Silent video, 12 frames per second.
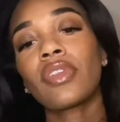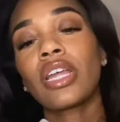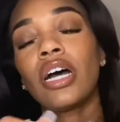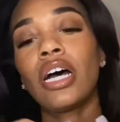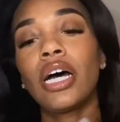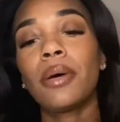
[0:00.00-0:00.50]

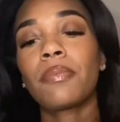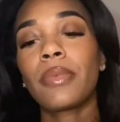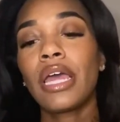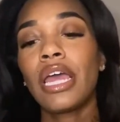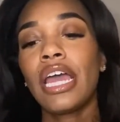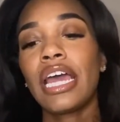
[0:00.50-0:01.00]

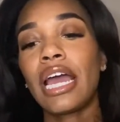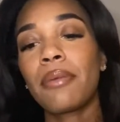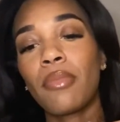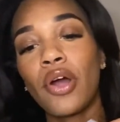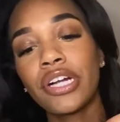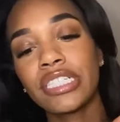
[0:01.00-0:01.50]
And I
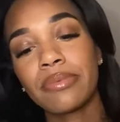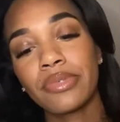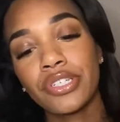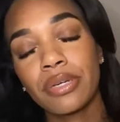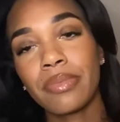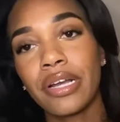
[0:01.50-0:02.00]
marked it, but
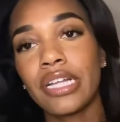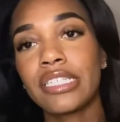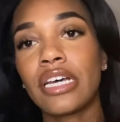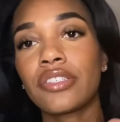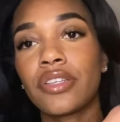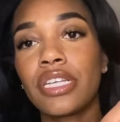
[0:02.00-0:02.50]
you can barely
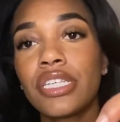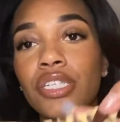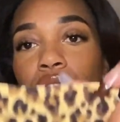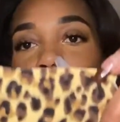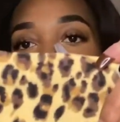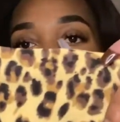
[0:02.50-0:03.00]
tell. So this is
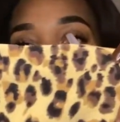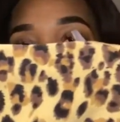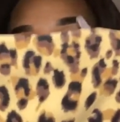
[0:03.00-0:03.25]
the right side